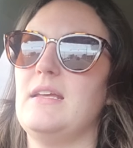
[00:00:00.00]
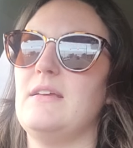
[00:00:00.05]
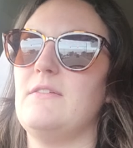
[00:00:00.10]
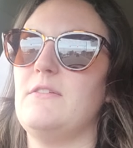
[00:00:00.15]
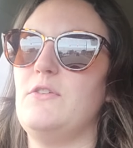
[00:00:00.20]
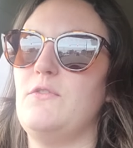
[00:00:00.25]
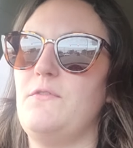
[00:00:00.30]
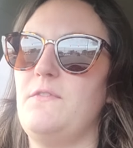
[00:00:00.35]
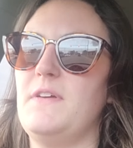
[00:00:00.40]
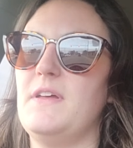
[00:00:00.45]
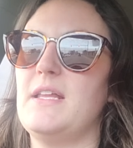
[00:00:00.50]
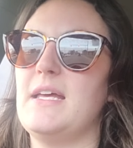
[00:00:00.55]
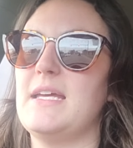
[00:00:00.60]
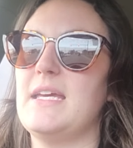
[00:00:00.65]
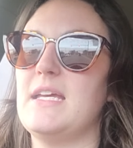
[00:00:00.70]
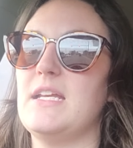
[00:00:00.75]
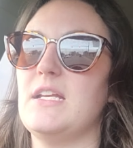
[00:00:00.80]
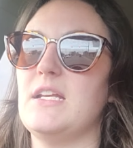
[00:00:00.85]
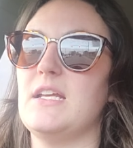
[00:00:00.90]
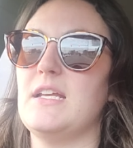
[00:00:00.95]
you feel like
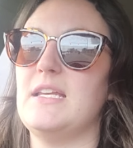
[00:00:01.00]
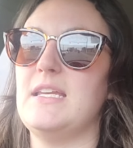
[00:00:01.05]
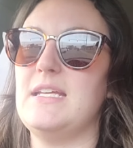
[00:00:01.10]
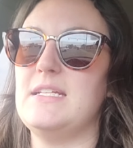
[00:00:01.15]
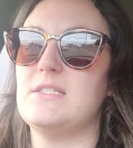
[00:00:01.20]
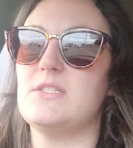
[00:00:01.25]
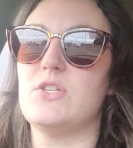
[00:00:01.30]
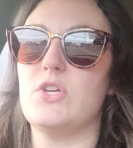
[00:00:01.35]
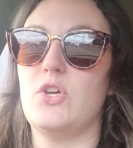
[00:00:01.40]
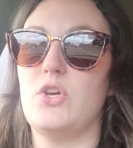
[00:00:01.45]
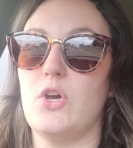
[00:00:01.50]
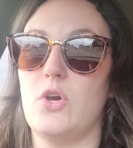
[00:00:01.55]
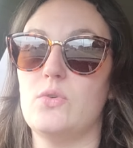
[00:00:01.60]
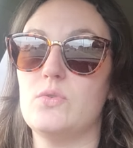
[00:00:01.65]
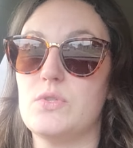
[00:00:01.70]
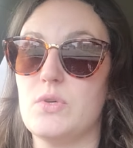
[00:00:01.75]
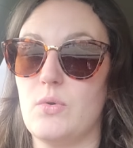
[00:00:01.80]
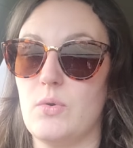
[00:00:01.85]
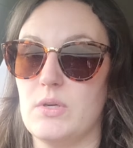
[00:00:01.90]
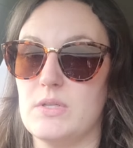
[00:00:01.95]
it needs to go
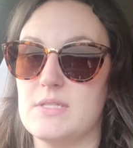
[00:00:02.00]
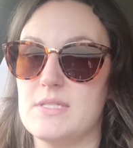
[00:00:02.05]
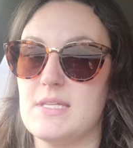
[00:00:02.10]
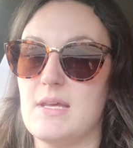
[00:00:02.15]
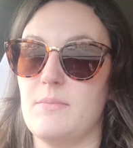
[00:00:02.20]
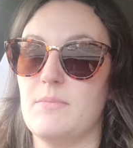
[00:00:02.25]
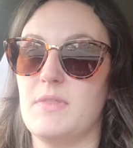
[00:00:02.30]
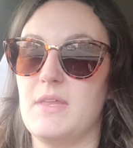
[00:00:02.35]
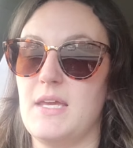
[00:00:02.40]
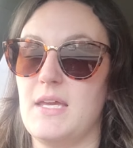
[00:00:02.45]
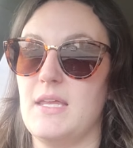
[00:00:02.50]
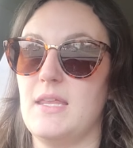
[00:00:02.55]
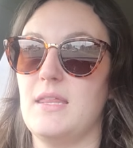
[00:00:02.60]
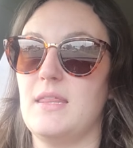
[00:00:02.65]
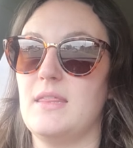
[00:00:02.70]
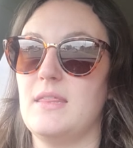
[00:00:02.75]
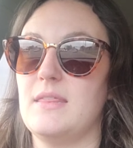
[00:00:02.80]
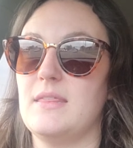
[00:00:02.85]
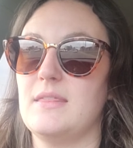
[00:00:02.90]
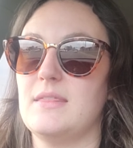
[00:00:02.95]
towards something
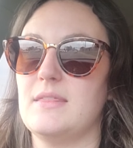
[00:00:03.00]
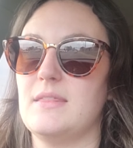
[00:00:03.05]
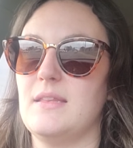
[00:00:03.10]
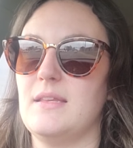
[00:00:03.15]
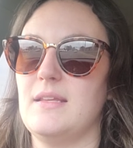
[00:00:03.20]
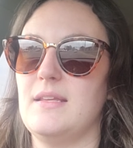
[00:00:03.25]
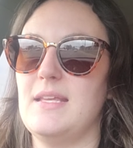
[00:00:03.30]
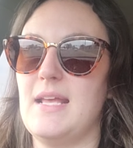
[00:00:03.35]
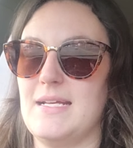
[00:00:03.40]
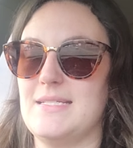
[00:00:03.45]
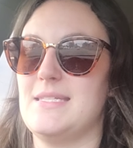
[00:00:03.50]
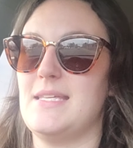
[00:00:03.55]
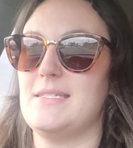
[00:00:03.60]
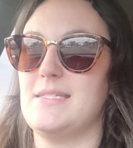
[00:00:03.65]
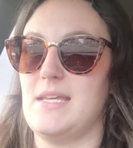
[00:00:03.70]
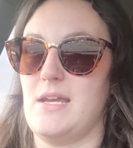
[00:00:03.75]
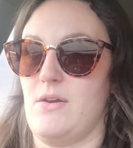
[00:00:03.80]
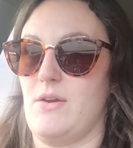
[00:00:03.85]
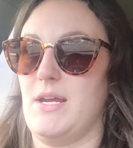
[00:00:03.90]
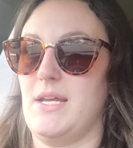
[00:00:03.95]

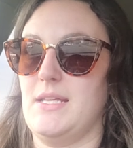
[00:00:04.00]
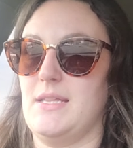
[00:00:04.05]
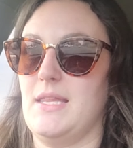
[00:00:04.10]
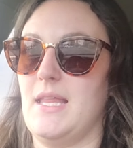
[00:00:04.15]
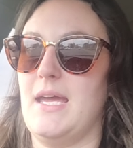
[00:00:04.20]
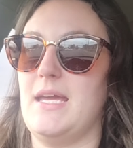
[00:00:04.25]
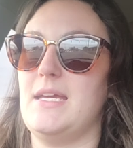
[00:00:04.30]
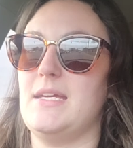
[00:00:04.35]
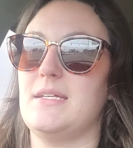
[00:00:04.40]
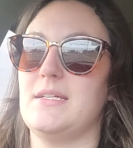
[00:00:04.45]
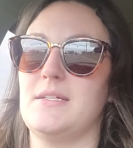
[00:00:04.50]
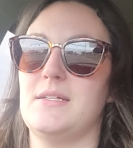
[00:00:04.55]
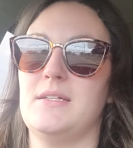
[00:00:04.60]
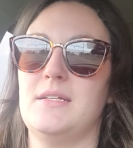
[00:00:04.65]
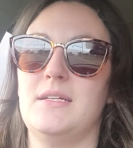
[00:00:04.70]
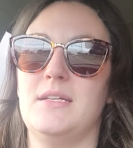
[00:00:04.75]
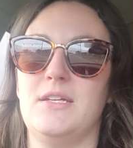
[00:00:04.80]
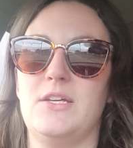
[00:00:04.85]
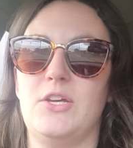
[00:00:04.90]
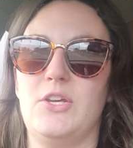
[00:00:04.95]
necessary. Like,
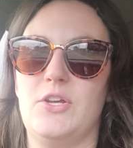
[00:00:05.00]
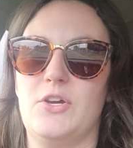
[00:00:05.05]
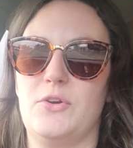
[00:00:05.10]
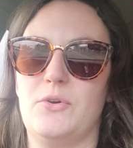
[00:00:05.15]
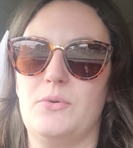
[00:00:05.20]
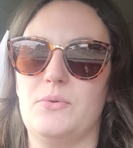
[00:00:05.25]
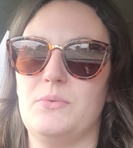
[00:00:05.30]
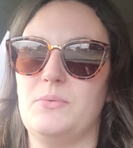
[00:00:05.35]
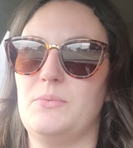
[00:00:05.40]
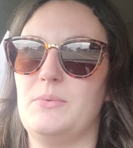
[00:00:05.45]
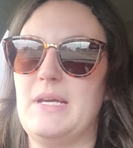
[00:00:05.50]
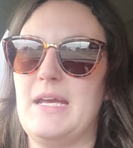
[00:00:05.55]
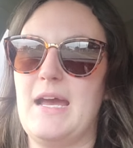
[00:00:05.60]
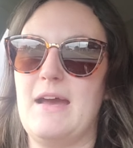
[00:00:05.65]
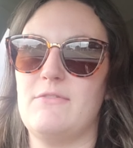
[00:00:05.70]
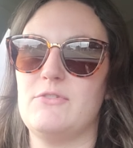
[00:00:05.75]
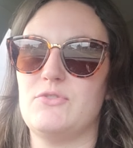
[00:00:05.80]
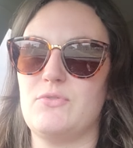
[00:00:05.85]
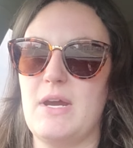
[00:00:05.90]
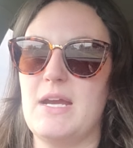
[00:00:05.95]
we
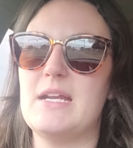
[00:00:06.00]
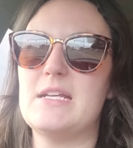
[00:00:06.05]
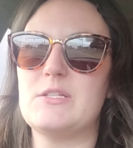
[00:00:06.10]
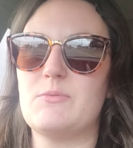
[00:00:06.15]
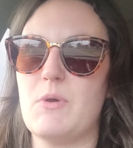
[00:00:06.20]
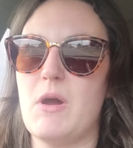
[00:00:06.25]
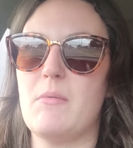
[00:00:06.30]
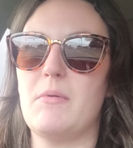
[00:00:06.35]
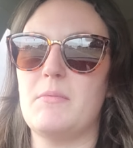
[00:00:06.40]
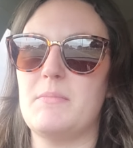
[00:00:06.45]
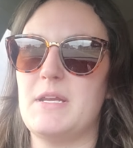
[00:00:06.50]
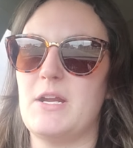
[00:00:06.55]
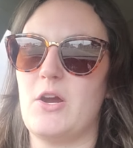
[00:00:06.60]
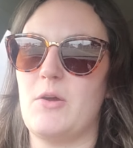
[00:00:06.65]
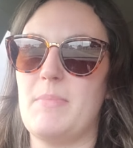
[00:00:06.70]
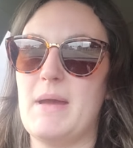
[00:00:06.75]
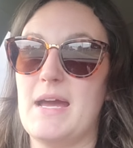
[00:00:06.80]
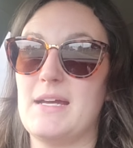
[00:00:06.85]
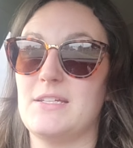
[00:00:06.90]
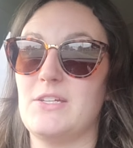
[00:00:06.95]
have a drainage problem in
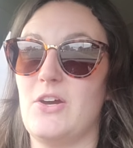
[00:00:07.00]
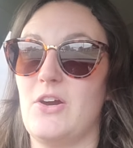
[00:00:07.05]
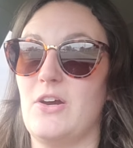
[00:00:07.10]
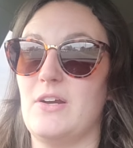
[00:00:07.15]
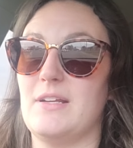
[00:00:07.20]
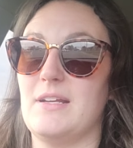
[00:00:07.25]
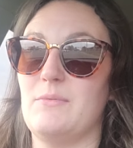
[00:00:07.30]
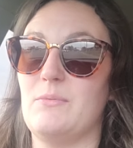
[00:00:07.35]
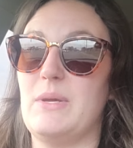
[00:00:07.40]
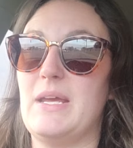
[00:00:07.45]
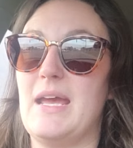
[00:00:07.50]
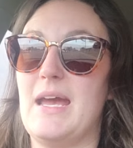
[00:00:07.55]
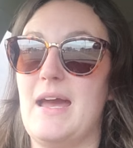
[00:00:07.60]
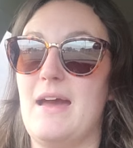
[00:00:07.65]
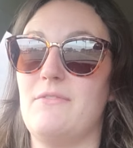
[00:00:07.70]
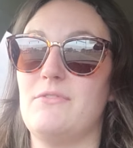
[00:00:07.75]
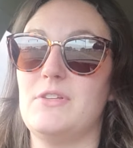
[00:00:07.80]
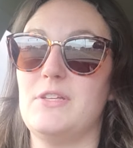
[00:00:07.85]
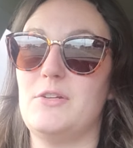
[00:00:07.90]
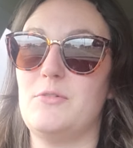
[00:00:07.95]
our backyard and we
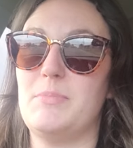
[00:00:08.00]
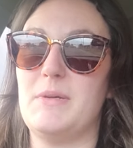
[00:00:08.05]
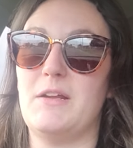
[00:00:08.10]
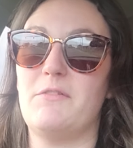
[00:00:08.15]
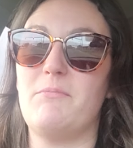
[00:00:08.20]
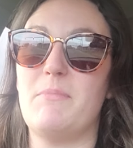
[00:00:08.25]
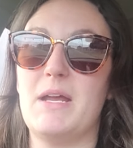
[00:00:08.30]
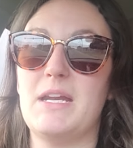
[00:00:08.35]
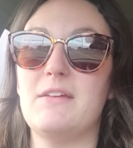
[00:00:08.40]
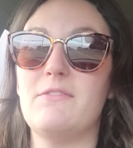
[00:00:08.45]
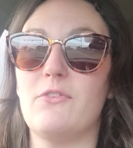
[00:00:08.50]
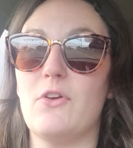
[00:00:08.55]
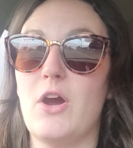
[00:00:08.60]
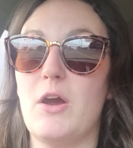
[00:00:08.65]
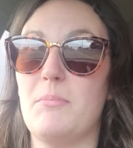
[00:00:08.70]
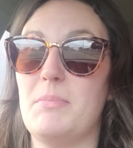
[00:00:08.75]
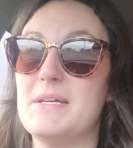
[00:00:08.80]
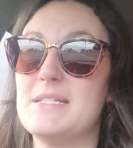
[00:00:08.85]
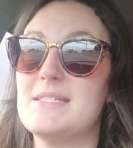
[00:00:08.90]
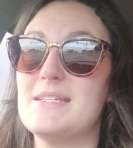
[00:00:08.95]
have a little bit of money for
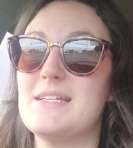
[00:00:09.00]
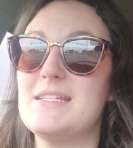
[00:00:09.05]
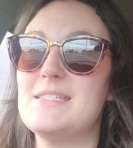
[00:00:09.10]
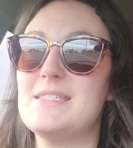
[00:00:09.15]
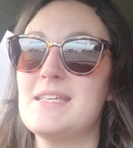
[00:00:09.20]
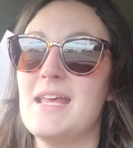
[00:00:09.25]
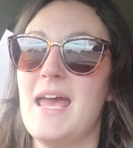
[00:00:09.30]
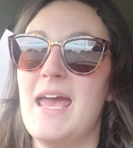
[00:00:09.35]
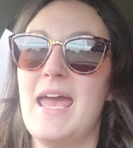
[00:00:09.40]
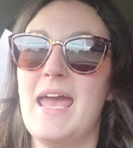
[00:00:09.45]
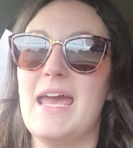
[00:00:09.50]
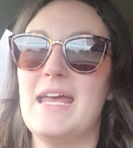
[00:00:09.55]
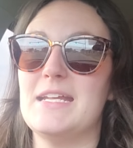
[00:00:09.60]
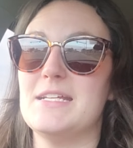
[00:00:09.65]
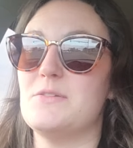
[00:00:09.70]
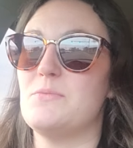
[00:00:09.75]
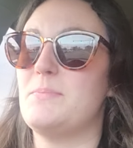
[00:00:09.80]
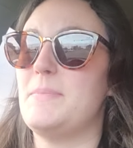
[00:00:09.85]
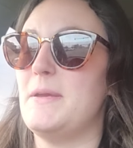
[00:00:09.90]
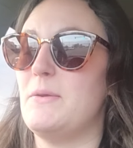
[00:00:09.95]
our business, and
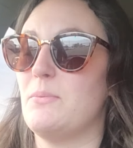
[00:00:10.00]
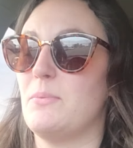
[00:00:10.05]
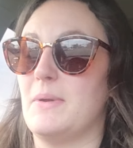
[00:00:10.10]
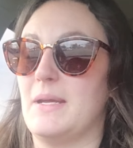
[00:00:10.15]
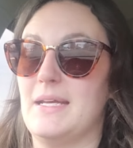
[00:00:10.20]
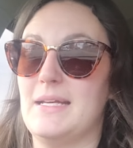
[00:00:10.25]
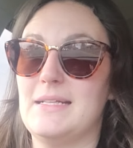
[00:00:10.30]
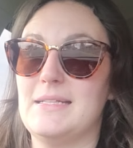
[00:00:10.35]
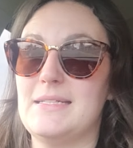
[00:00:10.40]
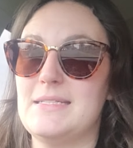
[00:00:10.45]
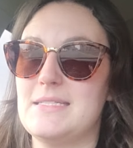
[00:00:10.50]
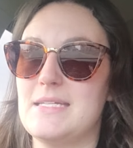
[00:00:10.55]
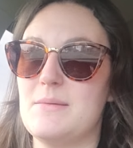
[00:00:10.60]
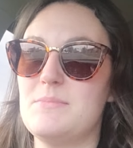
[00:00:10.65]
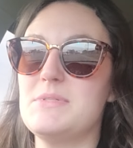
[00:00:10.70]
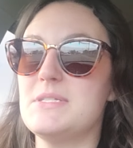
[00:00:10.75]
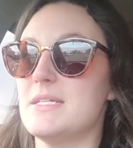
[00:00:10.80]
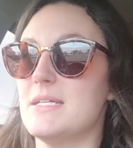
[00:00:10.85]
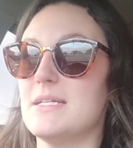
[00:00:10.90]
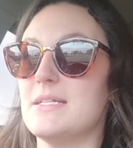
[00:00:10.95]
it'd be really
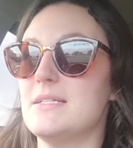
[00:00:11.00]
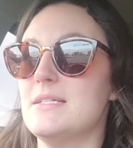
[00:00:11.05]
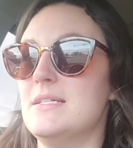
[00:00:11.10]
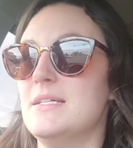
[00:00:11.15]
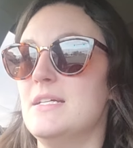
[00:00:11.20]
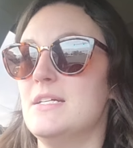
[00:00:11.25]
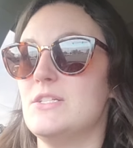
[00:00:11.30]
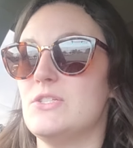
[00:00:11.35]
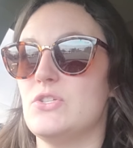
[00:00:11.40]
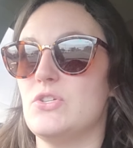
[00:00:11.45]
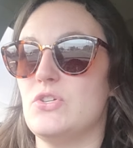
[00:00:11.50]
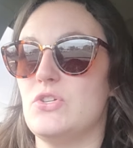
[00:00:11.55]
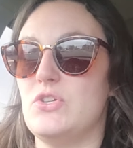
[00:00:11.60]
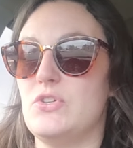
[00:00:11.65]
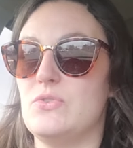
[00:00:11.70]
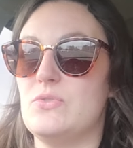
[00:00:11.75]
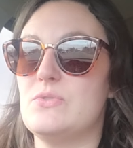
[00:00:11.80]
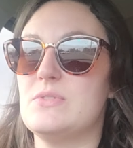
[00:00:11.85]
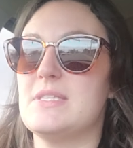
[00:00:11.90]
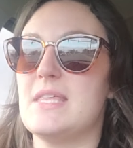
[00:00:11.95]
tempting to
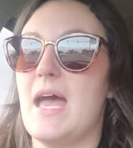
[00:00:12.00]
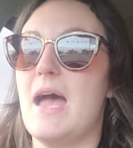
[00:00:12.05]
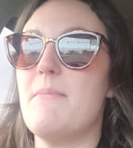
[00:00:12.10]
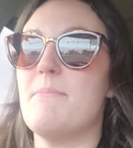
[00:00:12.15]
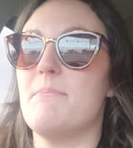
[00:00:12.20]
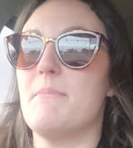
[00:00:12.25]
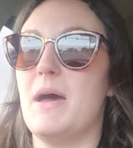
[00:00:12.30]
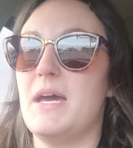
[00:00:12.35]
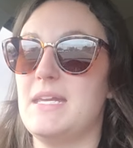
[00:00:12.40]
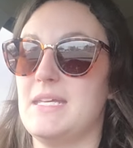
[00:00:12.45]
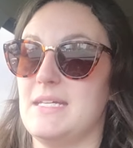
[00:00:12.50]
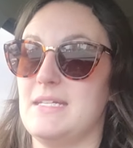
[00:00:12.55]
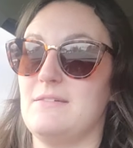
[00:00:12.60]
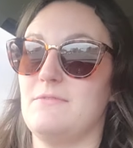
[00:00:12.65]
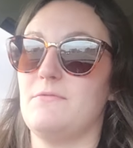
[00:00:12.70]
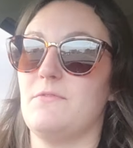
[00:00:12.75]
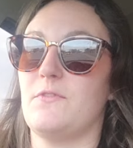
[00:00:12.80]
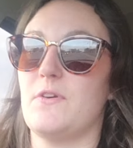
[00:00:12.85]
use that money